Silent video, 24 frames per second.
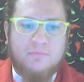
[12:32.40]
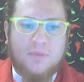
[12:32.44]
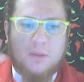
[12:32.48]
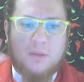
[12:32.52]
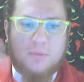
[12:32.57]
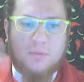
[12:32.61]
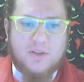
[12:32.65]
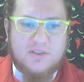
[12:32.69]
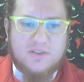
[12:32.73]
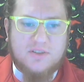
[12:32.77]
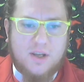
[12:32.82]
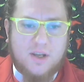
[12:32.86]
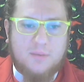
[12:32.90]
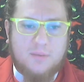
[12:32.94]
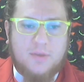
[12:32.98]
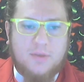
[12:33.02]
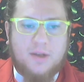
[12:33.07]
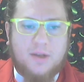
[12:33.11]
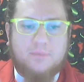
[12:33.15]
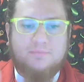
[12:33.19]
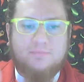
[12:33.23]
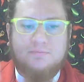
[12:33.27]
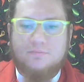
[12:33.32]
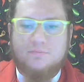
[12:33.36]
but
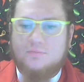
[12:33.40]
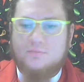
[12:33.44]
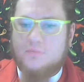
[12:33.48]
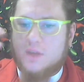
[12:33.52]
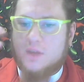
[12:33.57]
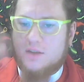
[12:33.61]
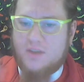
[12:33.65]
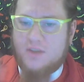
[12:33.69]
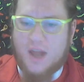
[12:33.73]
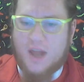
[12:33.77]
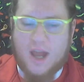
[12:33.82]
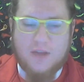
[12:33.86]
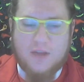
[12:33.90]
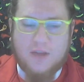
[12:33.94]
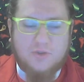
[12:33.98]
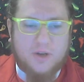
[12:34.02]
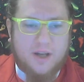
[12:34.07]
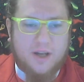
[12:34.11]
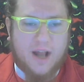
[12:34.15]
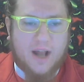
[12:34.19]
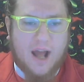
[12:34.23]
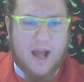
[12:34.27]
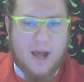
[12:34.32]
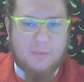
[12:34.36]
cinnamon,
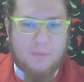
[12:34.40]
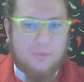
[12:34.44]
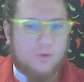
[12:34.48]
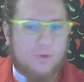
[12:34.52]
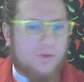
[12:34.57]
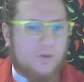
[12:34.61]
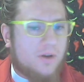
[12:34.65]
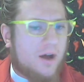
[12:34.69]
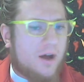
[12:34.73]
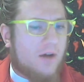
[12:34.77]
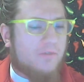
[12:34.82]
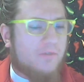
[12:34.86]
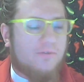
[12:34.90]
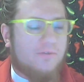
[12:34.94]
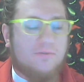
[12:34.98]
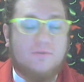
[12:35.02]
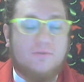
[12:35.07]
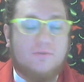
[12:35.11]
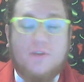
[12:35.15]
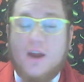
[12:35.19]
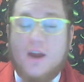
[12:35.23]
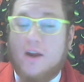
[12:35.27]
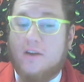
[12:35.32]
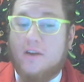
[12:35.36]
dehydrated apple, a
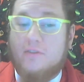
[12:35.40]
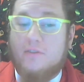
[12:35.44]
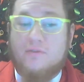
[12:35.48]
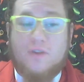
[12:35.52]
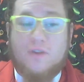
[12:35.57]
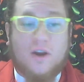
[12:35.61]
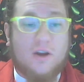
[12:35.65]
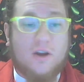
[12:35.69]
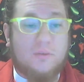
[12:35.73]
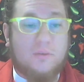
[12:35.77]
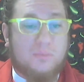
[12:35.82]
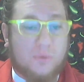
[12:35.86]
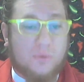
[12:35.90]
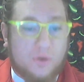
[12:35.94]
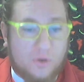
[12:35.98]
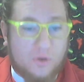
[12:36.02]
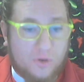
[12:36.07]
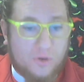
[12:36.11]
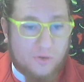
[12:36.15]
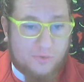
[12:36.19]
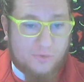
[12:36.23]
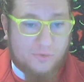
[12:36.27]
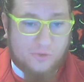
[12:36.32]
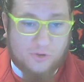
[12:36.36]
very very
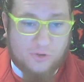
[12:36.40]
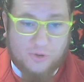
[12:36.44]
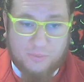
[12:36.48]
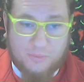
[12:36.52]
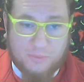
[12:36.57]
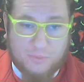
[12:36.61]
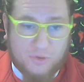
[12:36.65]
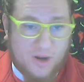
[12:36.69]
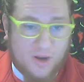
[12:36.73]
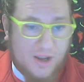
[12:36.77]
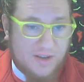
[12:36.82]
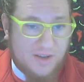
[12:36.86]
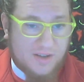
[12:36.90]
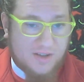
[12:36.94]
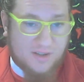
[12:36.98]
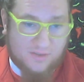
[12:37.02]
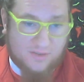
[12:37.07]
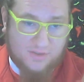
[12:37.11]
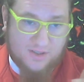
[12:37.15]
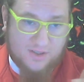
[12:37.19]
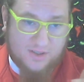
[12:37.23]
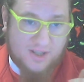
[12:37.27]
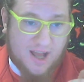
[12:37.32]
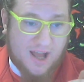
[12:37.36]
beautiful embrace
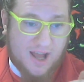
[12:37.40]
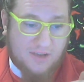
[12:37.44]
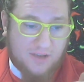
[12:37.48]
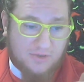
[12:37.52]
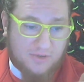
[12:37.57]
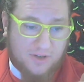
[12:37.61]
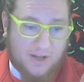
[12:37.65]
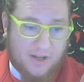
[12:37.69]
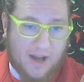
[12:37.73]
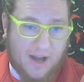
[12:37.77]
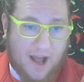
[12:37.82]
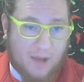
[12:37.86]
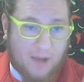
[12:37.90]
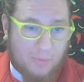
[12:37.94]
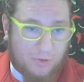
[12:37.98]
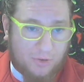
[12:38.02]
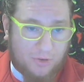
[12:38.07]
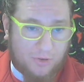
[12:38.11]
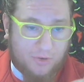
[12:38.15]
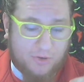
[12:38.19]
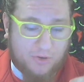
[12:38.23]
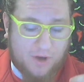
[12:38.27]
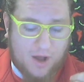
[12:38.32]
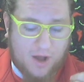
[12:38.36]
of a dehydrated apple
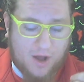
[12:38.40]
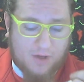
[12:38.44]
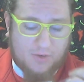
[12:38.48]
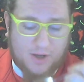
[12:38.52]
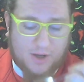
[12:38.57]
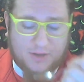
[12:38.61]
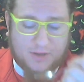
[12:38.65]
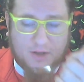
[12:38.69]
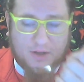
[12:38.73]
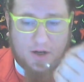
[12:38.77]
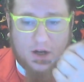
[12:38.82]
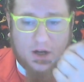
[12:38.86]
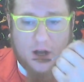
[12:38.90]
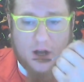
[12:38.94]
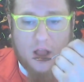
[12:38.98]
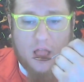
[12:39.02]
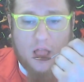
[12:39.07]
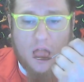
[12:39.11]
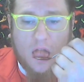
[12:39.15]
going on right there.